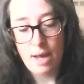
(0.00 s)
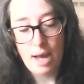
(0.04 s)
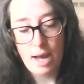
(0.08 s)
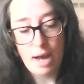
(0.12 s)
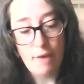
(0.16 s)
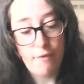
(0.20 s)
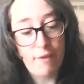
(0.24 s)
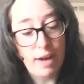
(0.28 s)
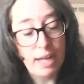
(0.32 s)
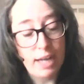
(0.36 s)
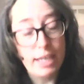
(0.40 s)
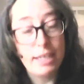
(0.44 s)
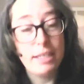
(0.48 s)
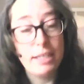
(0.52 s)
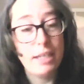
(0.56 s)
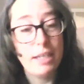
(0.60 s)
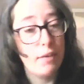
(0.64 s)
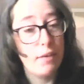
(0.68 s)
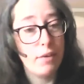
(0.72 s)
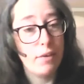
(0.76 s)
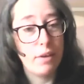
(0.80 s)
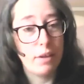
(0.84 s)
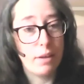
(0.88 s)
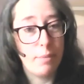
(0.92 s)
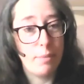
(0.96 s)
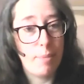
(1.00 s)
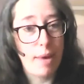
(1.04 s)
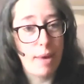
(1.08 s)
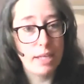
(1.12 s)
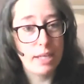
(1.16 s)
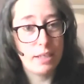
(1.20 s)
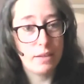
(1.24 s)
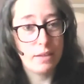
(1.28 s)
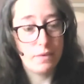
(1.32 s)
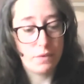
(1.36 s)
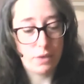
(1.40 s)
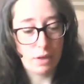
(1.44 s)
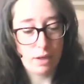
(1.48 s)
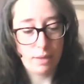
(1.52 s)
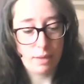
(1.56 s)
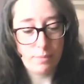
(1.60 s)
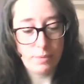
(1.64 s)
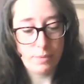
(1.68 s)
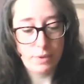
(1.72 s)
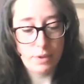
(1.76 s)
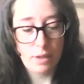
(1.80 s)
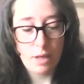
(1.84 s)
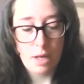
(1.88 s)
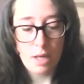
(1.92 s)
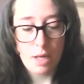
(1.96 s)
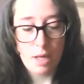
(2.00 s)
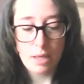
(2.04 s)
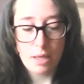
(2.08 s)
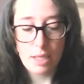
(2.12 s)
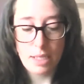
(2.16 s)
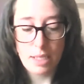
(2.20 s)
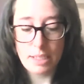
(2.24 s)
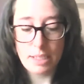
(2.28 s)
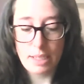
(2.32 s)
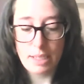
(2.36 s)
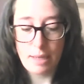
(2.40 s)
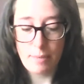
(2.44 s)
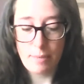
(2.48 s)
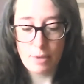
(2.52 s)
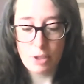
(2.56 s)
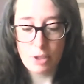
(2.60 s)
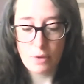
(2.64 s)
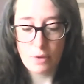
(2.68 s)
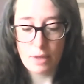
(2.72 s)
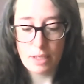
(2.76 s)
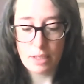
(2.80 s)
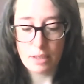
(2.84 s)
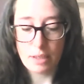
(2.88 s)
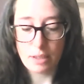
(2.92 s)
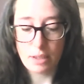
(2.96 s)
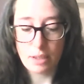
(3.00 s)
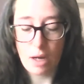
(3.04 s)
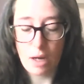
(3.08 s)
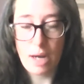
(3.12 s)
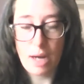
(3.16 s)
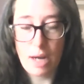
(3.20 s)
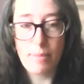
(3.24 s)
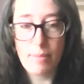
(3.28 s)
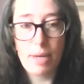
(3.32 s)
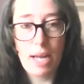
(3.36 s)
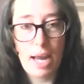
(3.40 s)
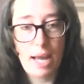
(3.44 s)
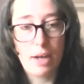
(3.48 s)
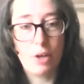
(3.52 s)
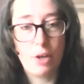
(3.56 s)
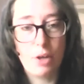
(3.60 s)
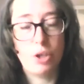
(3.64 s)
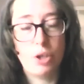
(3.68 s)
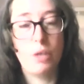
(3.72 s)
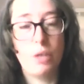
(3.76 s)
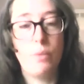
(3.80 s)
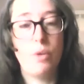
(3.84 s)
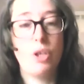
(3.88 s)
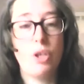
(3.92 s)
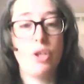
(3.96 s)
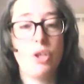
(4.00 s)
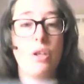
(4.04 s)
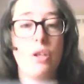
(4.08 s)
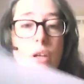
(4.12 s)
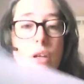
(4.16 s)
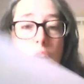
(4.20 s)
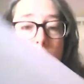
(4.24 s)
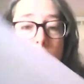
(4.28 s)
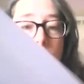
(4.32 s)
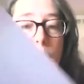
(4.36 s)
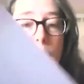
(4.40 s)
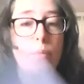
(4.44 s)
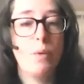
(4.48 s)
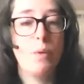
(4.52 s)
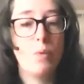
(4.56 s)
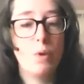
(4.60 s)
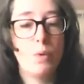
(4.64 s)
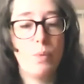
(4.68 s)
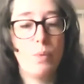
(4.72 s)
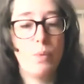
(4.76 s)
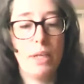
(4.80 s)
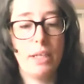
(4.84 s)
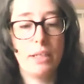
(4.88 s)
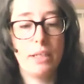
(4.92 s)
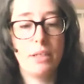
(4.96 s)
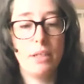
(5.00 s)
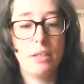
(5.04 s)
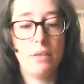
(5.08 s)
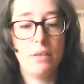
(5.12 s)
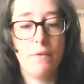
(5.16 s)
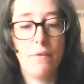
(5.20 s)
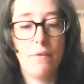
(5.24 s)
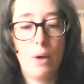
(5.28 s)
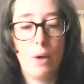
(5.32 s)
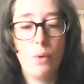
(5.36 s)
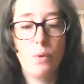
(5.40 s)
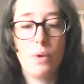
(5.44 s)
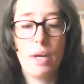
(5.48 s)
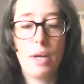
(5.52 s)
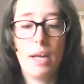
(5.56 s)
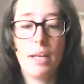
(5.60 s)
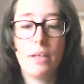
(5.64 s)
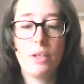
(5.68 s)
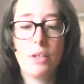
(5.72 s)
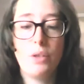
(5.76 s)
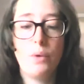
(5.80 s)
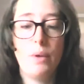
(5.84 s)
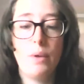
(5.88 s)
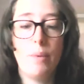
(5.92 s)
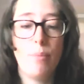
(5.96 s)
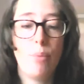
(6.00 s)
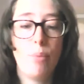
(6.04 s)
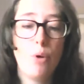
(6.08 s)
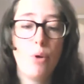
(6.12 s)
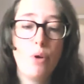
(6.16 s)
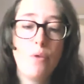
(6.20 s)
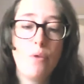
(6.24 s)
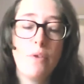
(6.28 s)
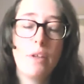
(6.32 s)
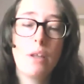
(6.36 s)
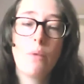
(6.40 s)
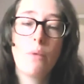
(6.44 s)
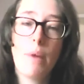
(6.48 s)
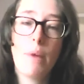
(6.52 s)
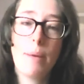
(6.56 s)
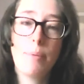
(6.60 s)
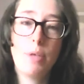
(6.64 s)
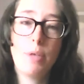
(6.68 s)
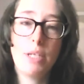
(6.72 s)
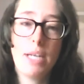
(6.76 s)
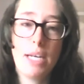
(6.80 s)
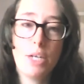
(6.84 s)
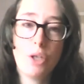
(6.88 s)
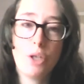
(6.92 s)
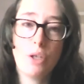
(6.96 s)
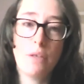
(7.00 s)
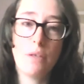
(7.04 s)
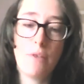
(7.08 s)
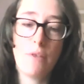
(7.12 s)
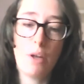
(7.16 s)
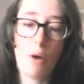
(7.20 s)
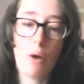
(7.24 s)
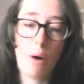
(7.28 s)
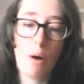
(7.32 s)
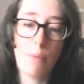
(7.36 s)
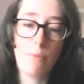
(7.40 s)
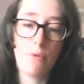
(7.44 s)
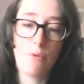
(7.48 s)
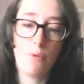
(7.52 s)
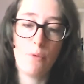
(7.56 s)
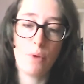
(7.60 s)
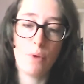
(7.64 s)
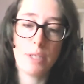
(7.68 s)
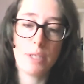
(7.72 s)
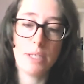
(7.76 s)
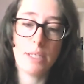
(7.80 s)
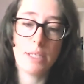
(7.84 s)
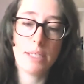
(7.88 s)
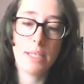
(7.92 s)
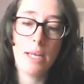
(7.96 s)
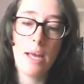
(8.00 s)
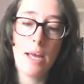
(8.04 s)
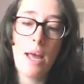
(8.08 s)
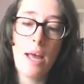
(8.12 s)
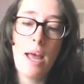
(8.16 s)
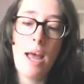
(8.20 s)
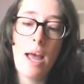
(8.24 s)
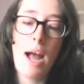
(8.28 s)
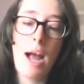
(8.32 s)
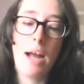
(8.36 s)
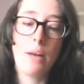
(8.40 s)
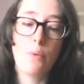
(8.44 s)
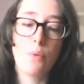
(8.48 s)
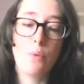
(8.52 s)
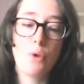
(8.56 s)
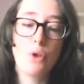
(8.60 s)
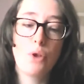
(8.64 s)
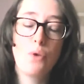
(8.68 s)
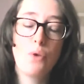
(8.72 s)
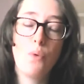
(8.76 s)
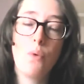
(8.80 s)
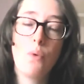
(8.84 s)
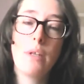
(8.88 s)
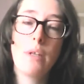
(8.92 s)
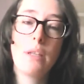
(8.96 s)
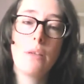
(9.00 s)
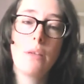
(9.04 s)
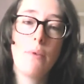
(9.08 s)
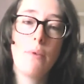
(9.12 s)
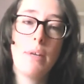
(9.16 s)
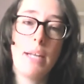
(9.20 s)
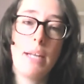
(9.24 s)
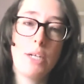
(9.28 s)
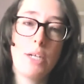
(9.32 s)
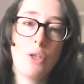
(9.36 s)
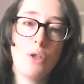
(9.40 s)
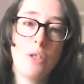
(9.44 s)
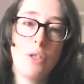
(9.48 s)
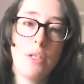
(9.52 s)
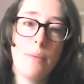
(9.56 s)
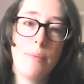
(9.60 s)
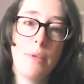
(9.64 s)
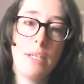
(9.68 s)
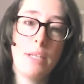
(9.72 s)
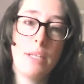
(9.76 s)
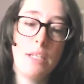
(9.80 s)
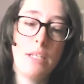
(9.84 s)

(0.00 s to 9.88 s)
A valiant effort at the best of times, this demonstrated the time and energy which the government was willing to devote to improving the reputation of the armed forces and restoring the relationship that